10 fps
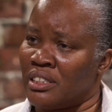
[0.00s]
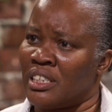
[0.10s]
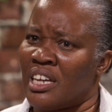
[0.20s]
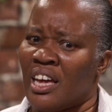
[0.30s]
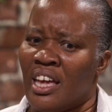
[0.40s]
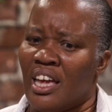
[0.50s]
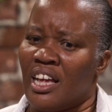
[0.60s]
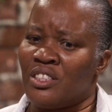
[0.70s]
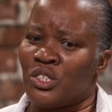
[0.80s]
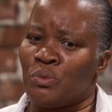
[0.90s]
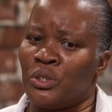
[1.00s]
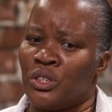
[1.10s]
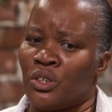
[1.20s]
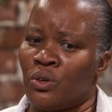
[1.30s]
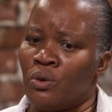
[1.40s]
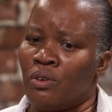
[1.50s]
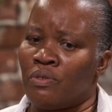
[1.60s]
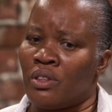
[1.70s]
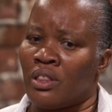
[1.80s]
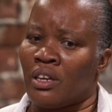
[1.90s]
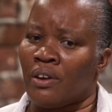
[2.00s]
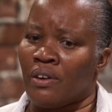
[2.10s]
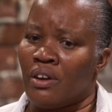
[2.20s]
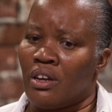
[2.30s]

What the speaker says: Yeah. And so when you go over there,